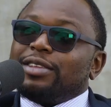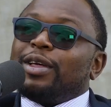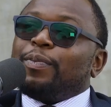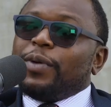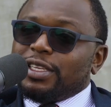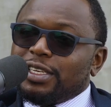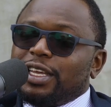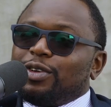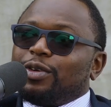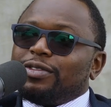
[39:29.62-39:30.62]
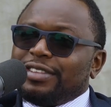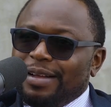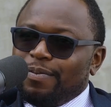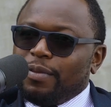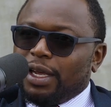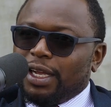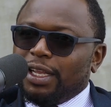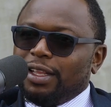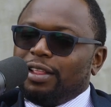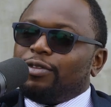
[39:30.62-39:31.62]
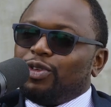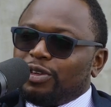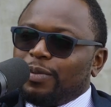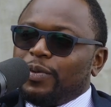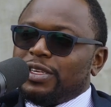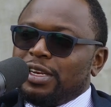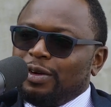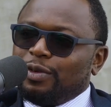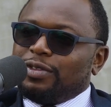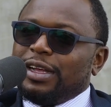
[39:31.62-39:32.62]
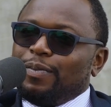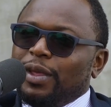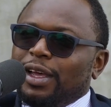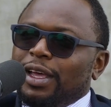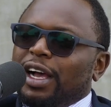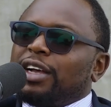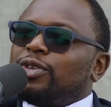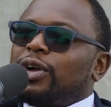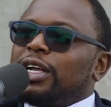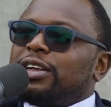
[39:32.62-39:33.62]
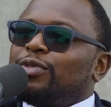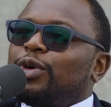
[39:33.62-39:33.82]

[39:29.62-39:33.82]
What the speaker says: The president of Zambia. The future president of Zambia. As long as I've got...